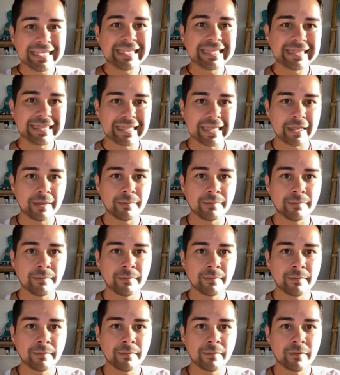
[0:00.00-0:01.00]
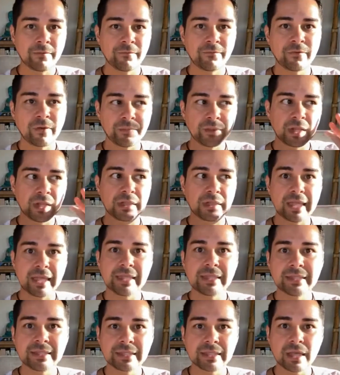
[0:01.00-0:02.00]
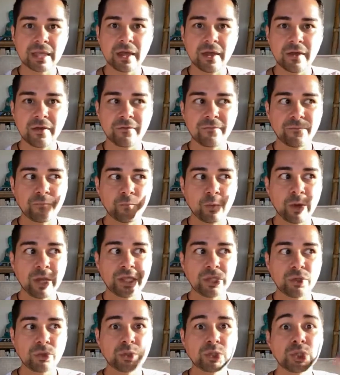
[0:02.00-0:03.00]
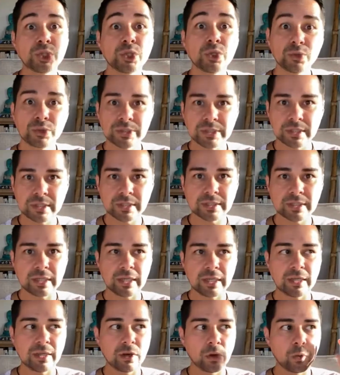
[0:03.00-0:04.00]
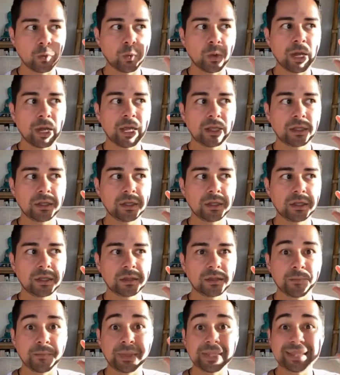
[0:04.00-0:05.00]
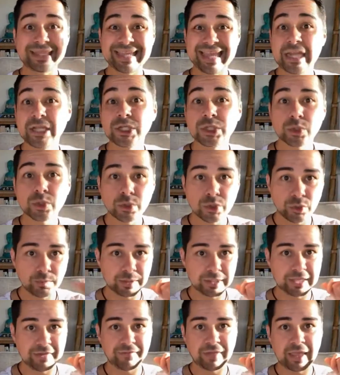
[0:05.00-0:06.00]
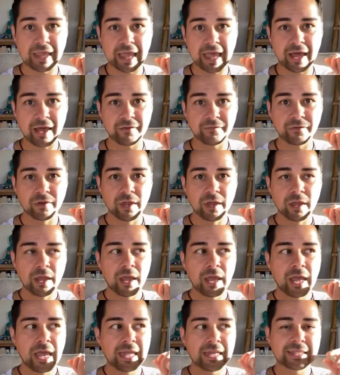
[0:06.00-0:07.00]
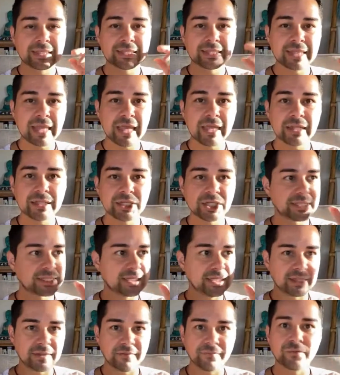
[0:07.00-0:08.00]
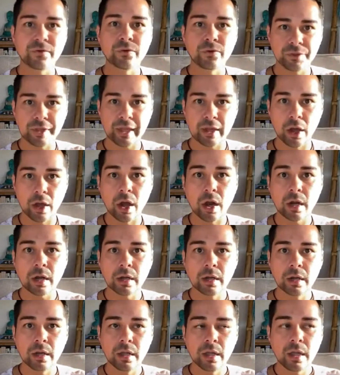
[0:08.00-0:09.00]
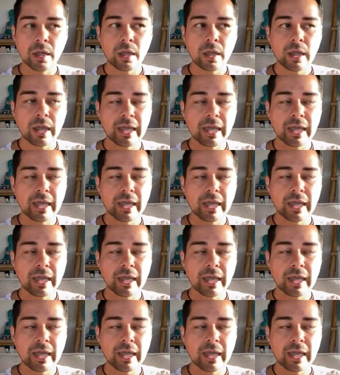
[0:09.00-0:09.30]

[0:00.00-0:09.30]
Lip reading: seeing them from the lens of what you choose to see or what the potential you believe they have, and instead just see them for who they are.